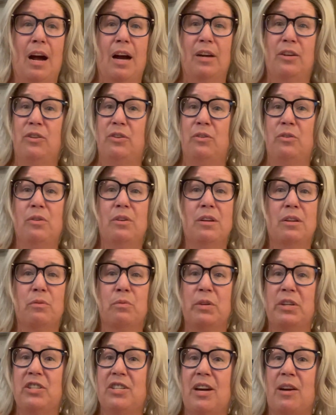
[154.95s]
You can
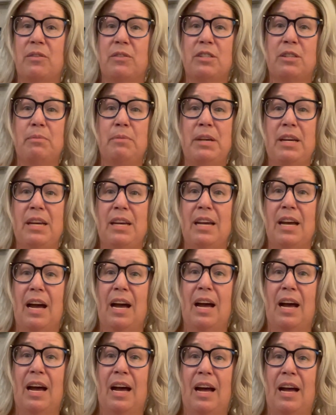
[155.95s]
reach out to me
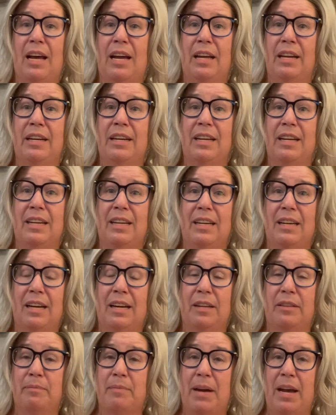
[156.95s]
on
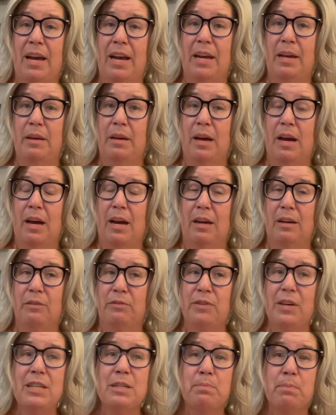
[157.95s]
my
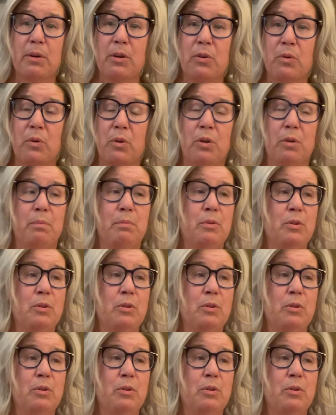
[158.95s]
Facebook group.